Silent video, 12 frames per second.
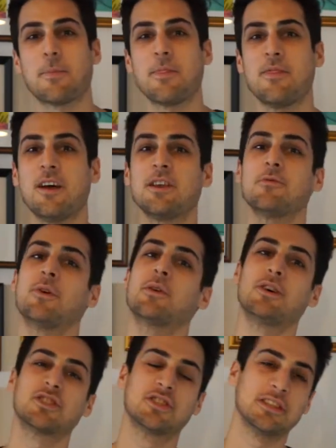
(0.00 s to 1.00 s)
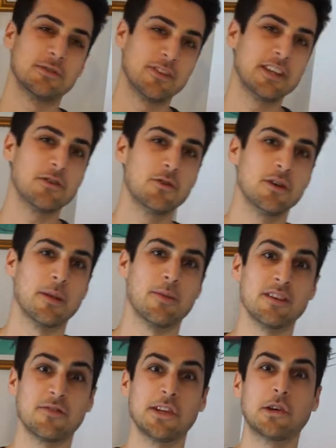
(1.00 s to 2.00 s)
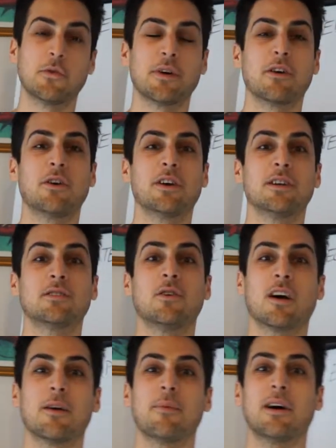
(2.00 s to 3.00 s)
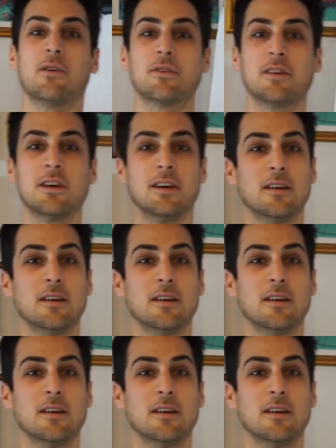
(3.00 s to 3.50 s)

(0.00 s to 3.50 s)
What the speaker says: Then you want to watch this video. In this video we're going to talk about